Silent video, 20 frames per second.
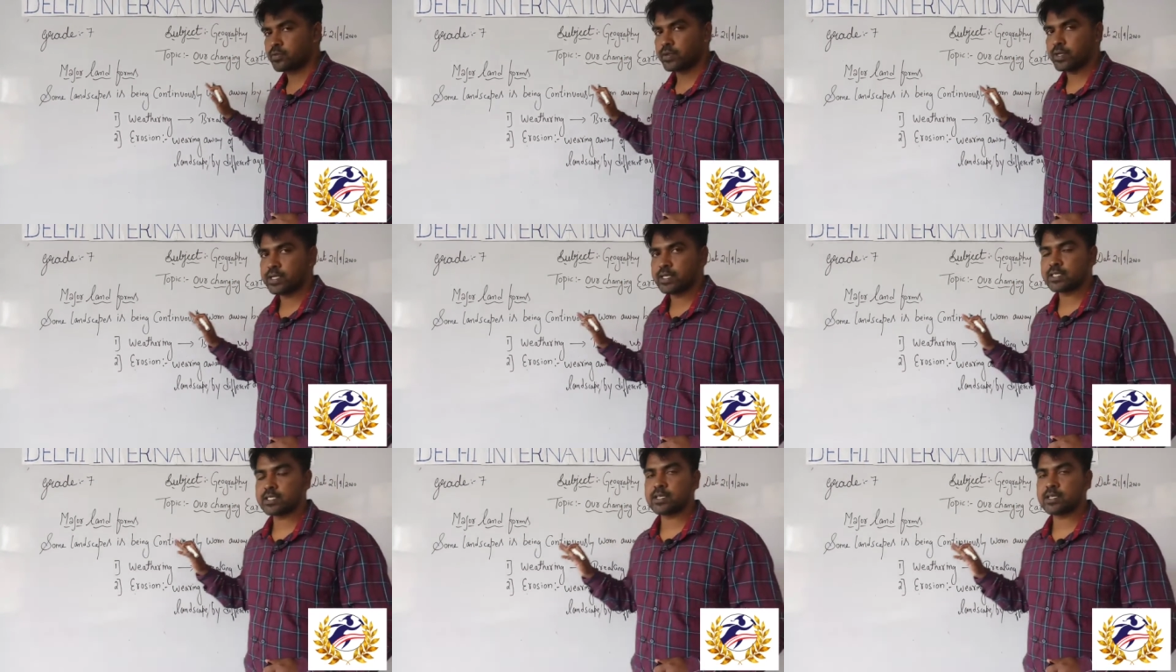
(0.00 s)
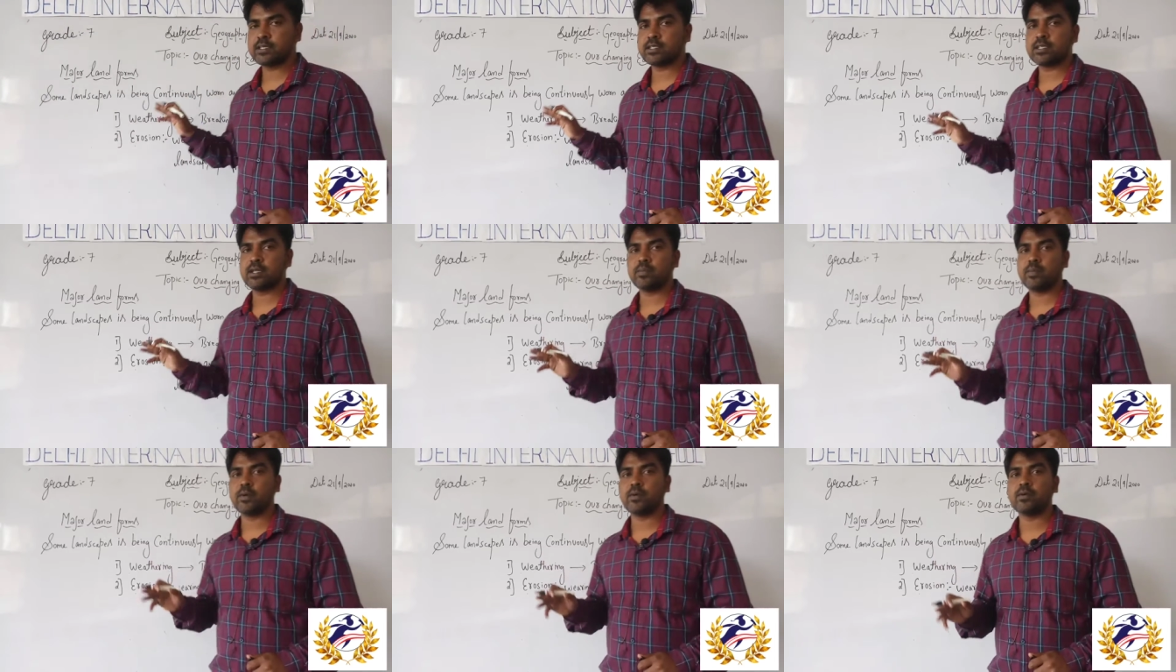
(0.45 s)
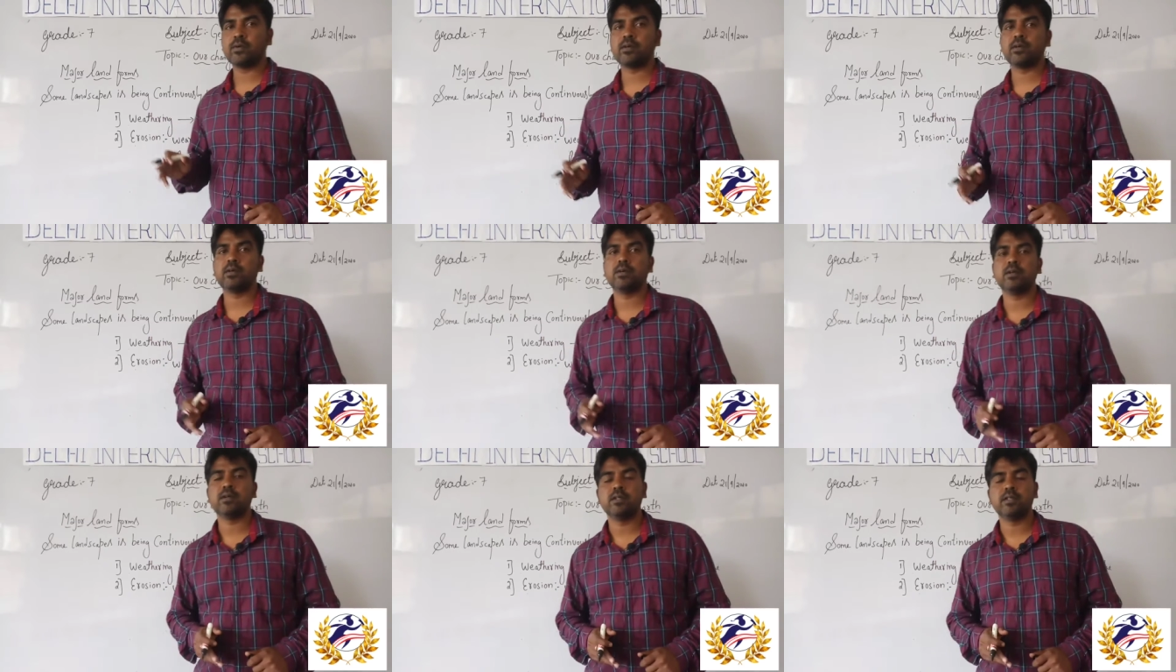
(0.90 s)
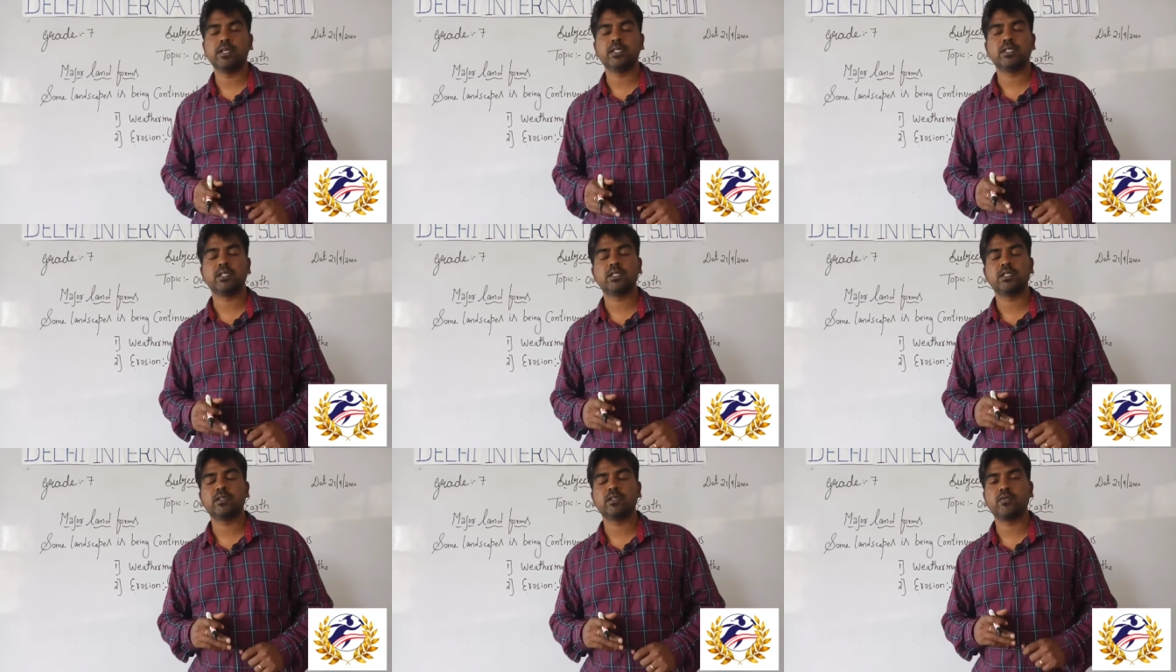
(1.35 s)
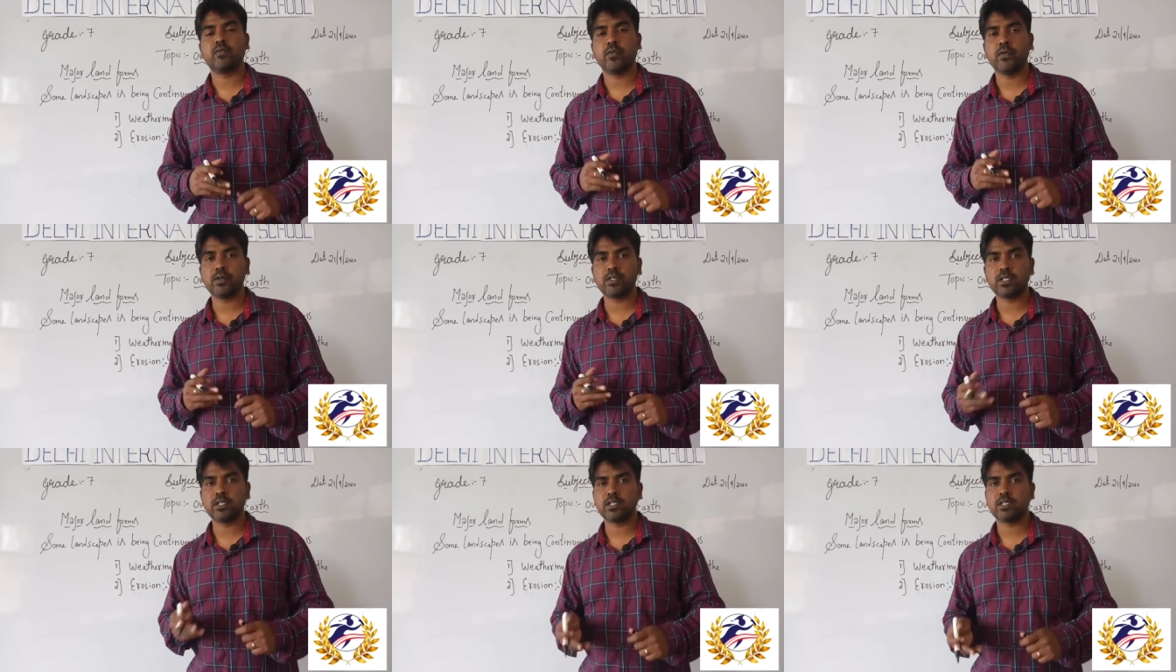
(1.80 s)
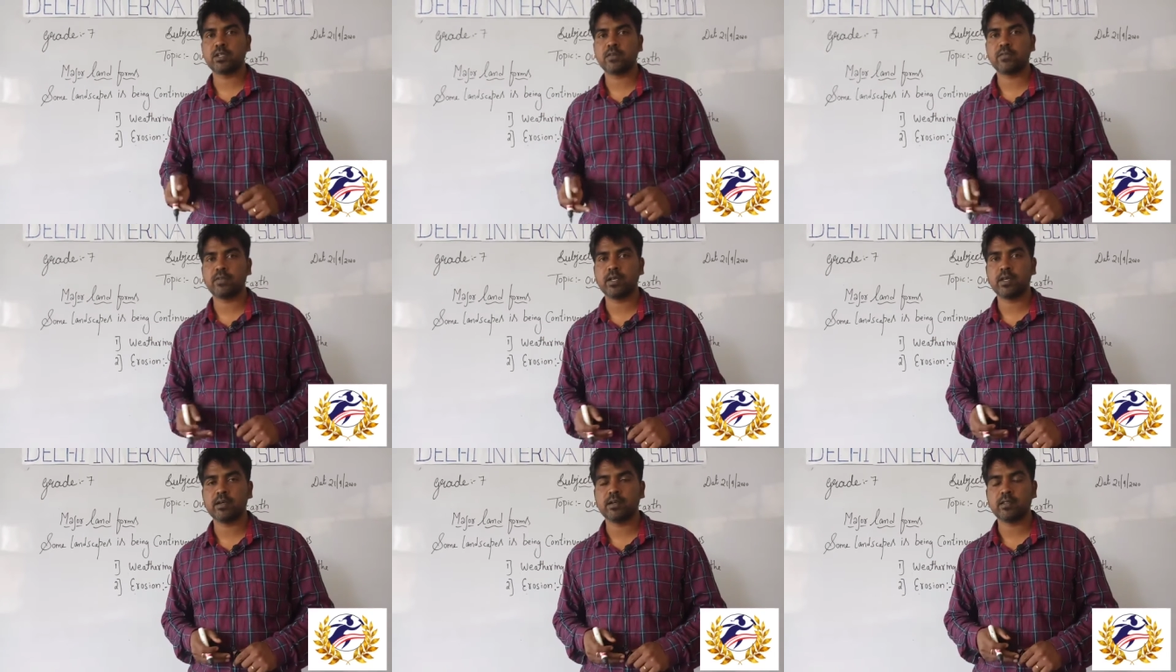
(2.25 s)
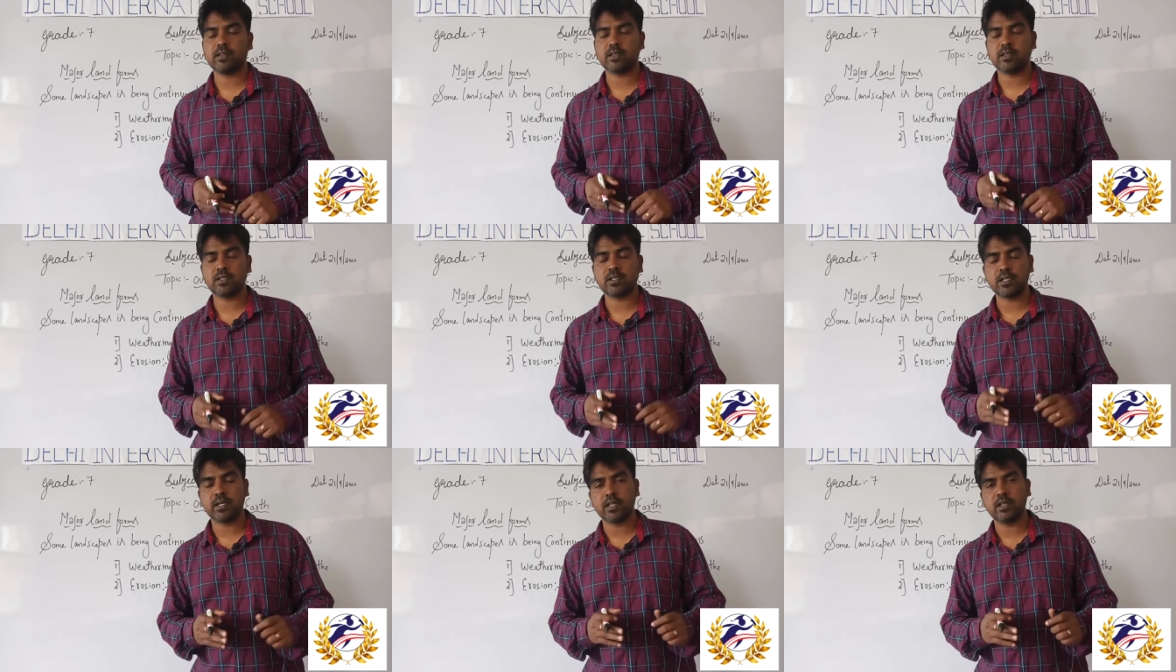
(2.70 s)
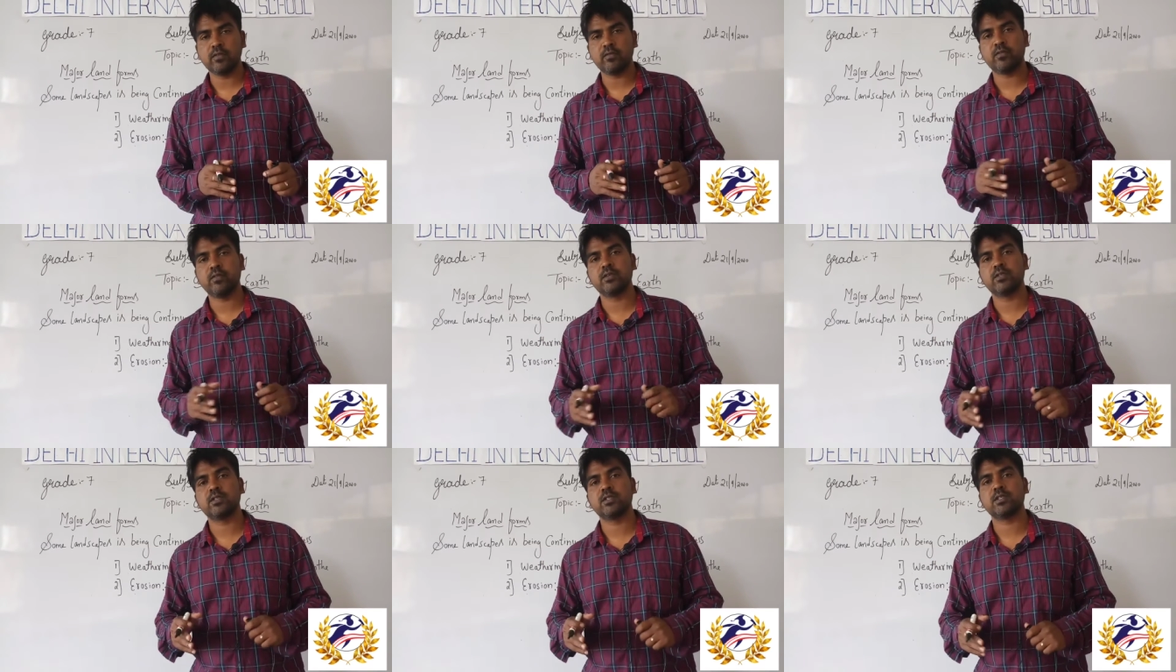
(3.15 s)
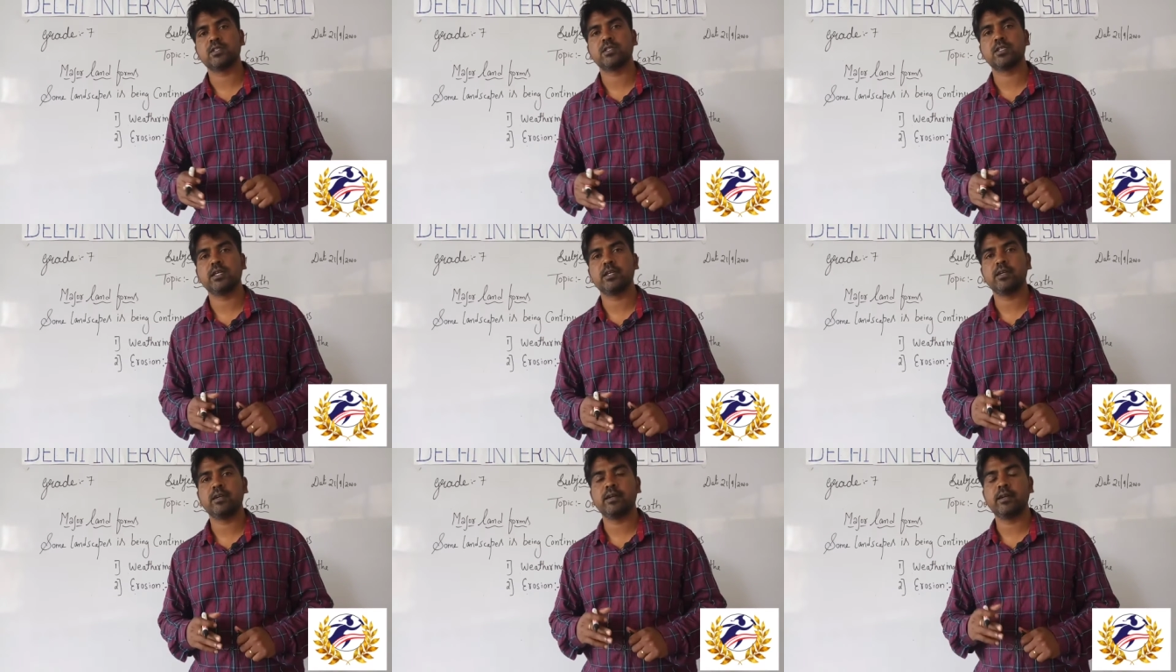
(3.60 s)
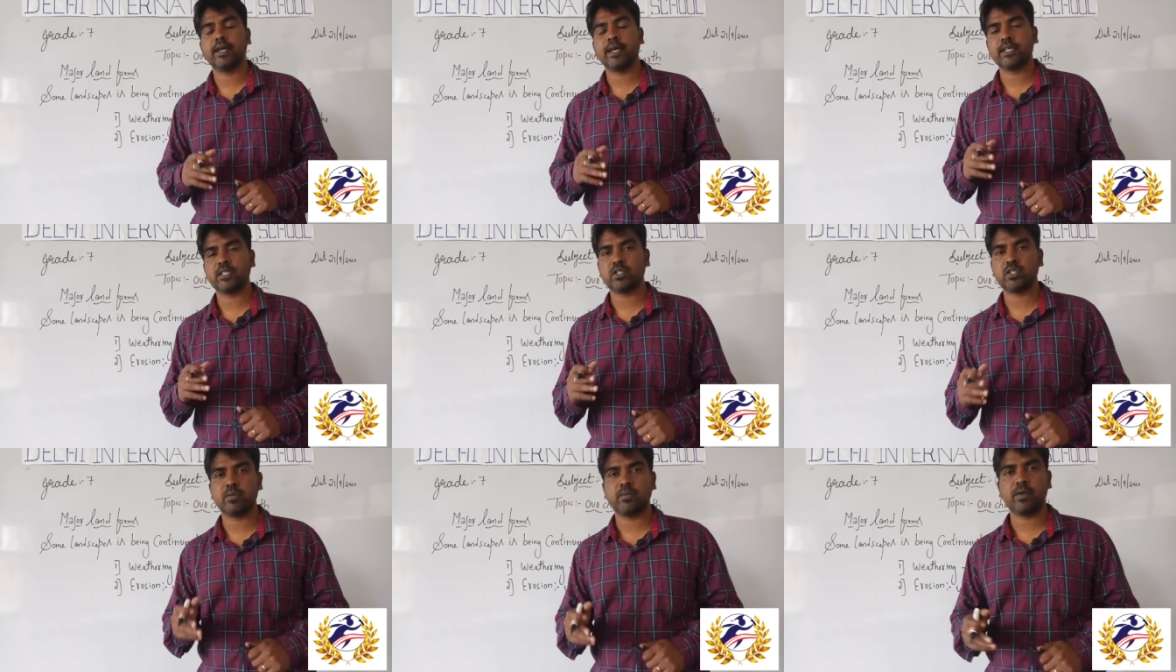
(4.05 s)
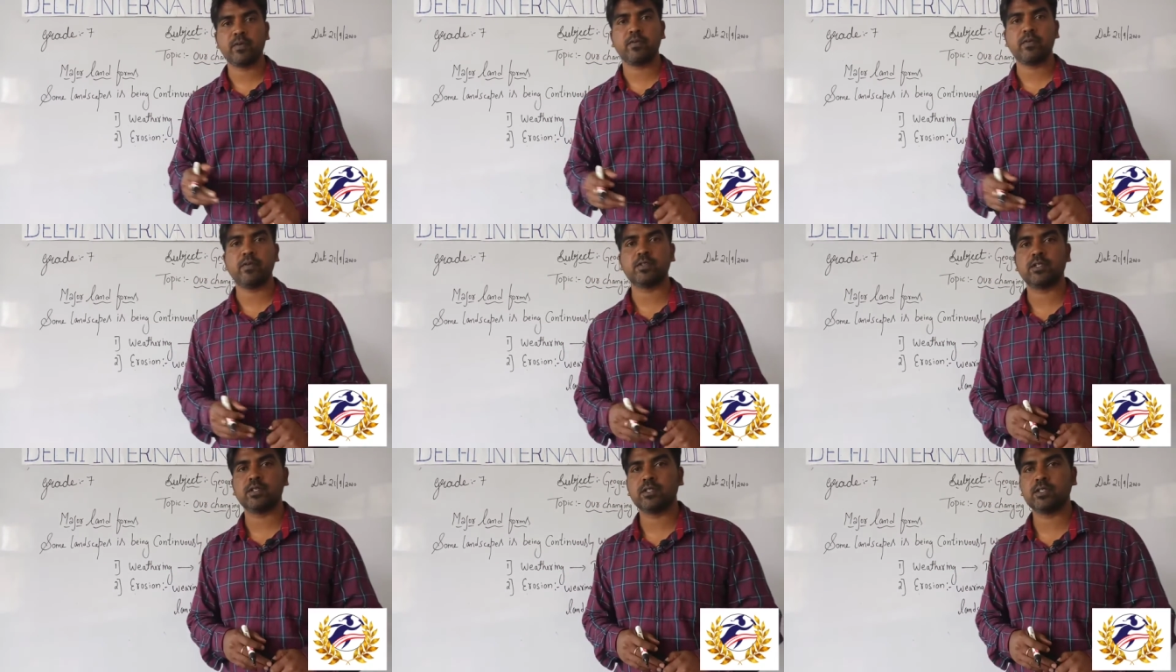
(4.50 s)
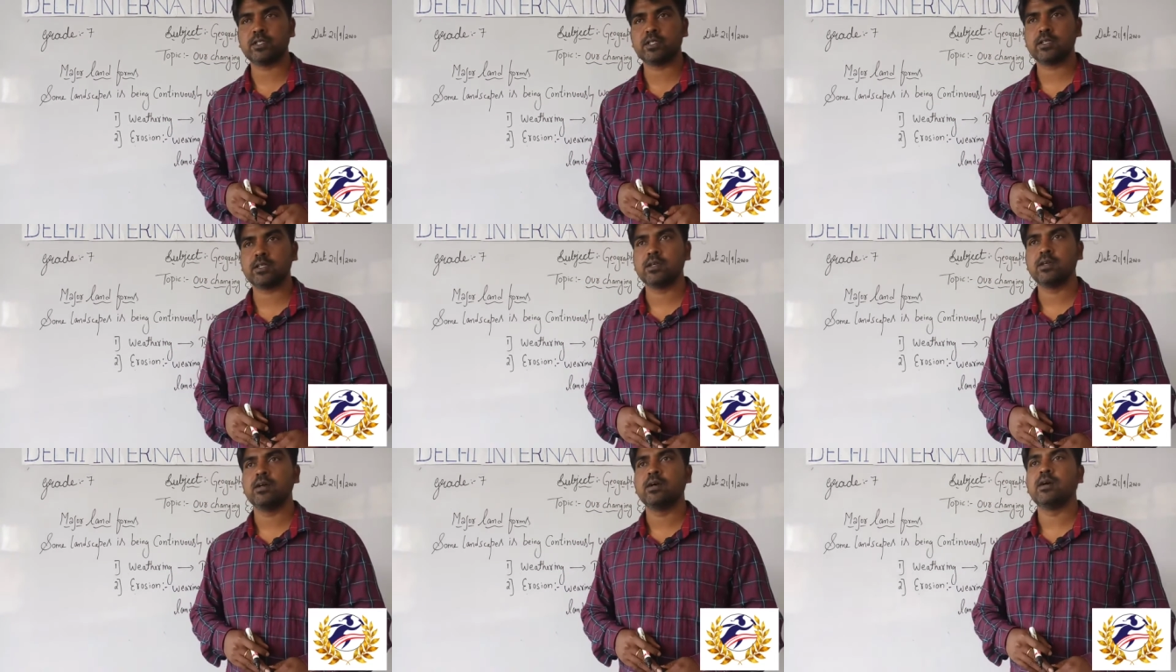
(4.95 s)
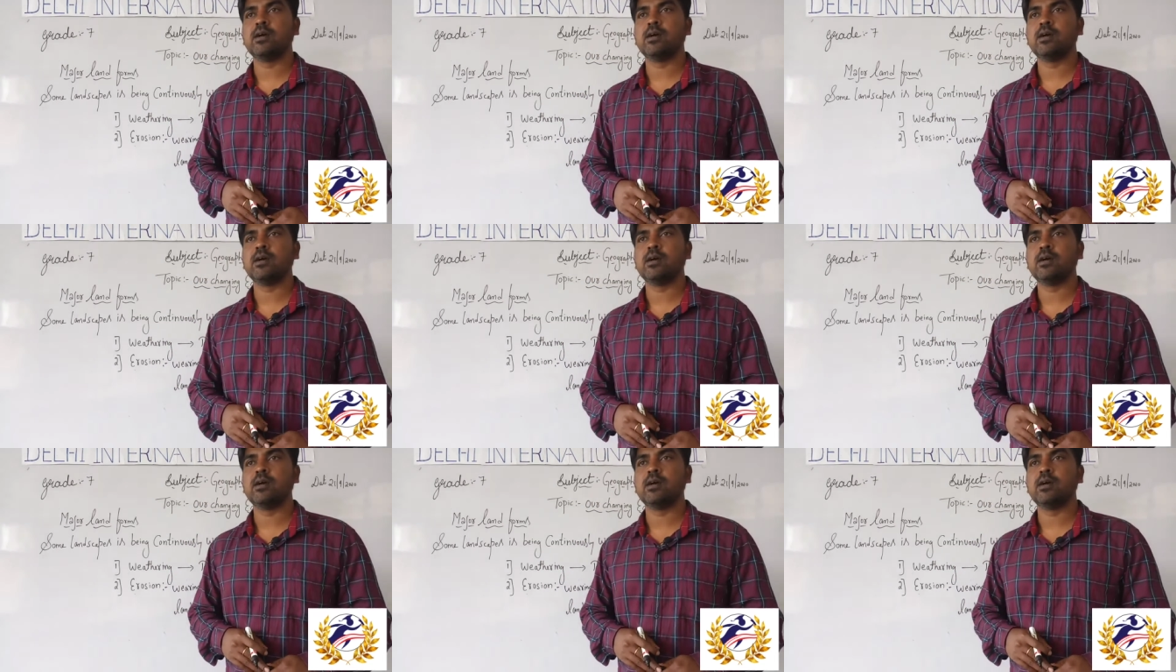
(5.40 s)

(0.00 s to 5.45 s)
we discussed about these forces of the earth, sudden forces and diastrophic forces,